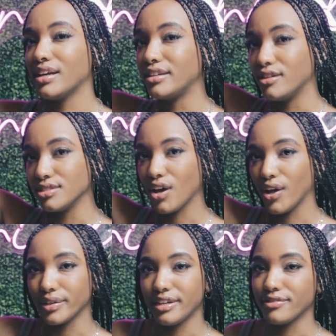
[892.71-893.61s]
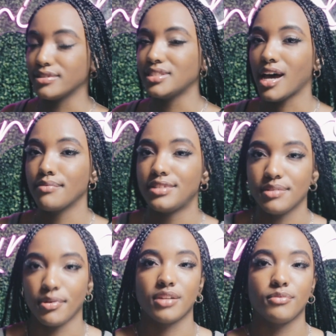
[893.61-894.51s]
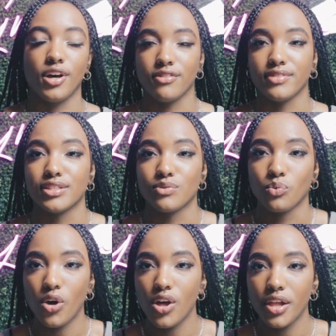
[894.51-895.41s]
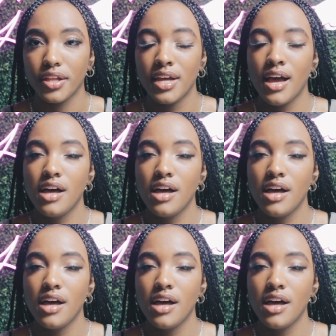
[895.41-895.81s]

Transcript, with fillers: It goes all the way from the top to the bottom of this wall.